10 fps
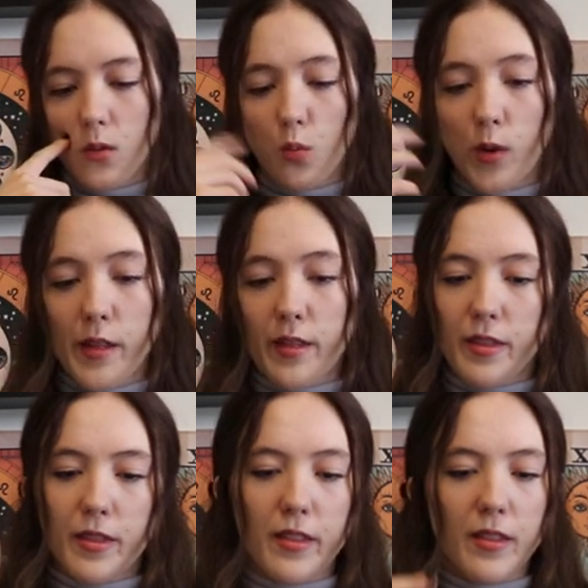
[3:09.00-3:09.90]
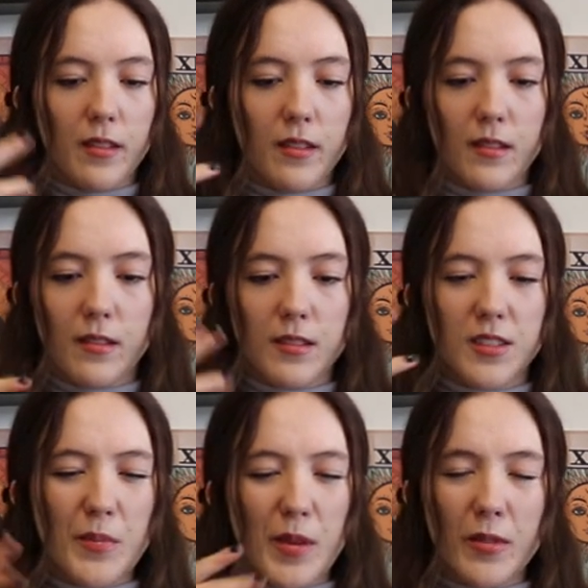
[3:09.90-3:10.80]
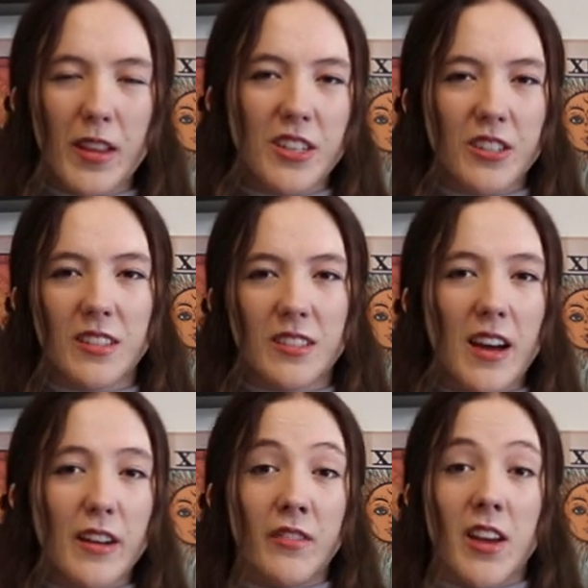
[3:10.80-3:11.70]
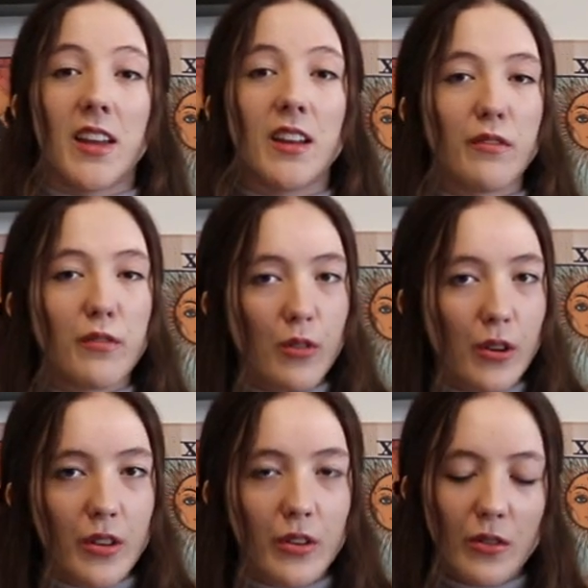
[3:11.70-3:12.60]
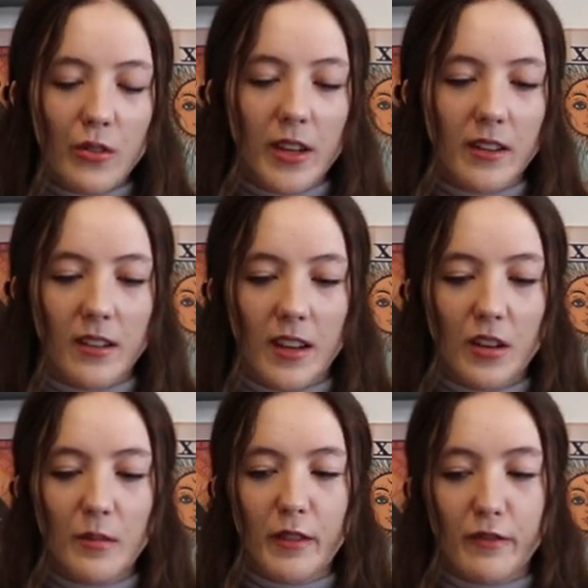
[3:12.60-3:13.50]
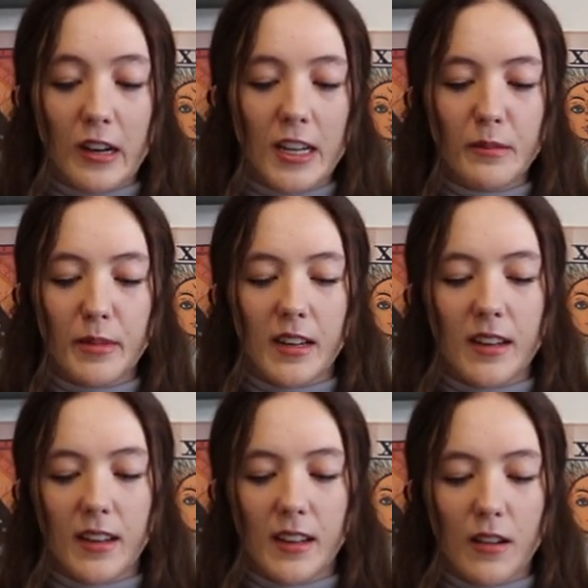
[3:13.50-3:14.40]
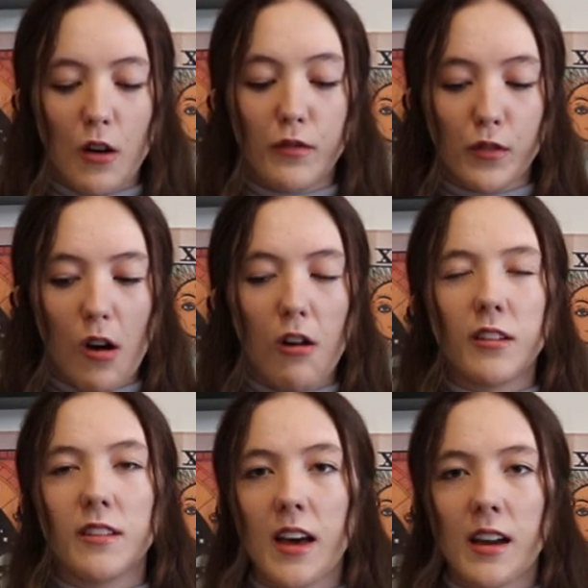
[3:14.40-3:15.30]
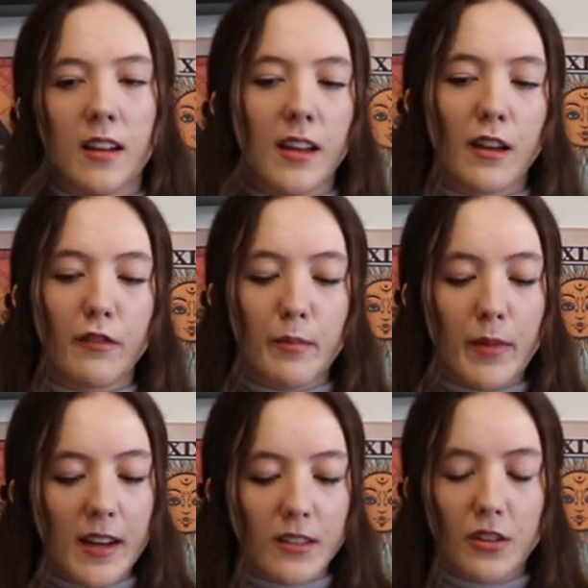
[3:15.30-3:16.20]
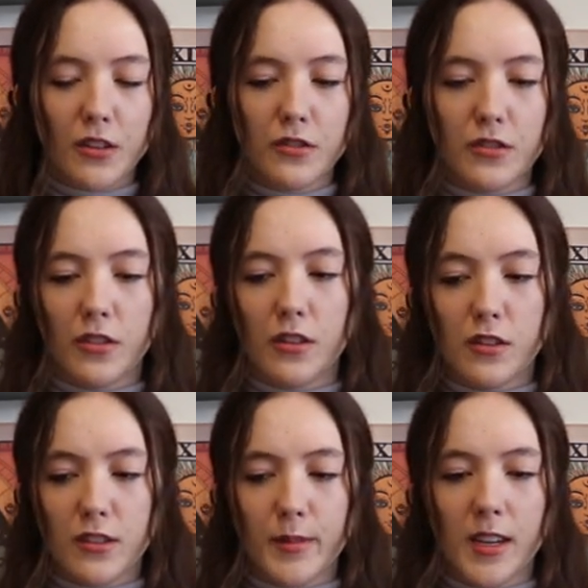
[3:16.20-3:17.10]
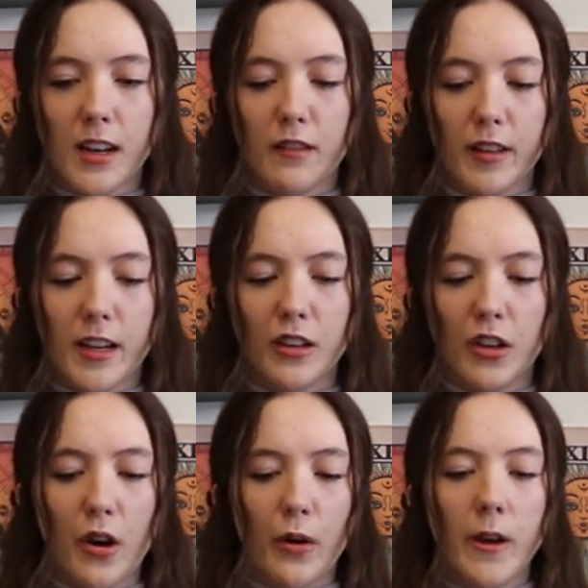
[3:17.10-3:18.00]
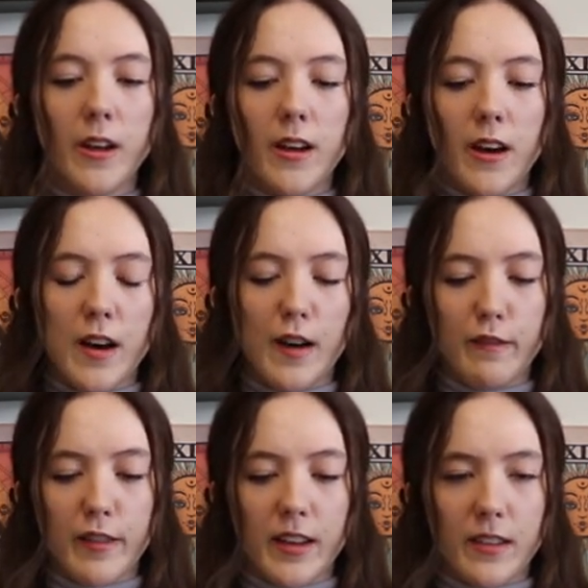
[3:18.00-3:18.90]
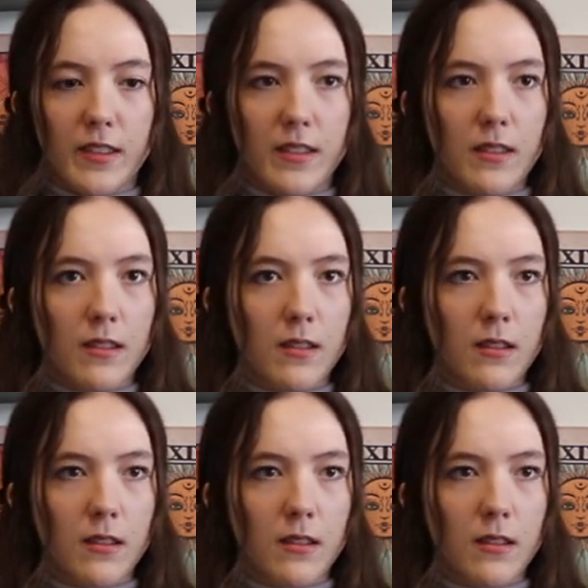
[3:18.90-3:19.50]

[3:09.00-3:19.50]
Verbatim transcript: with some people that just is kind of negative for you. It could be fun, but overall it's had a negative impact on you, so you could just be kind of letting go of this,